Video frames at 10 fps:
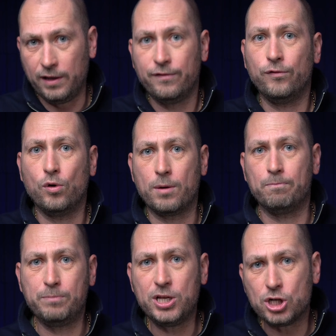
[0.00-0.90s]
for
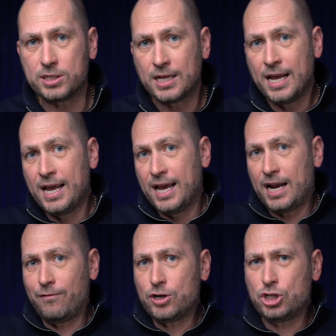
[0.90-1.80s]
pictures, and
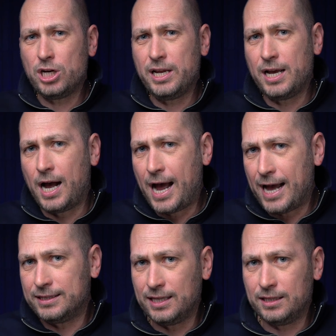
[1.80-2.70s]
I've actually
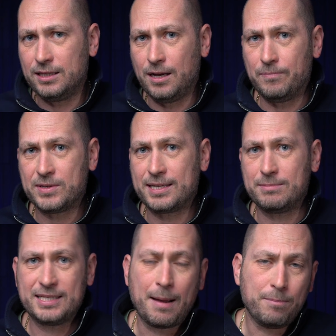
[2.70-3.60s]
added some
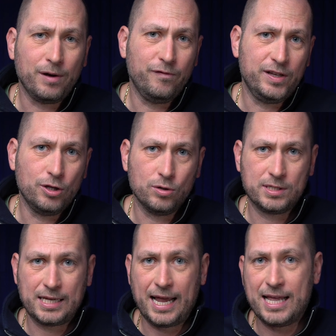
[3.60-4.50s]
sample
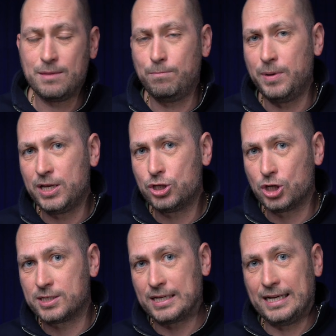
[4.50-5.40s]
videos and
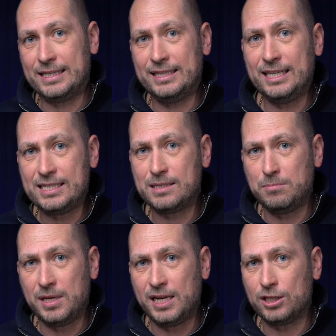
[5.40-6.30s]
pictures at this
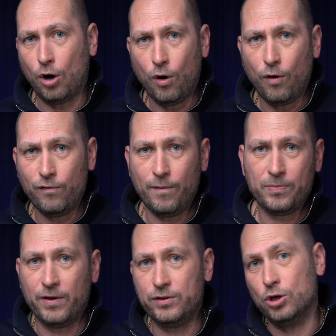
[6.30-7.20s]
minute of
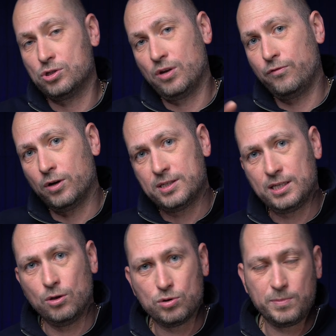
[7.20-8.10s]
the video. So if you want to see
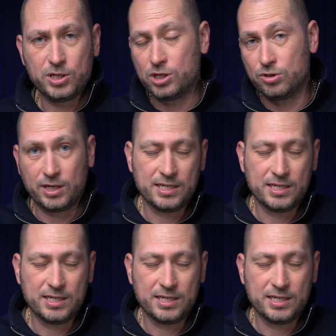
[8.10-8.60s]
those pictures, you can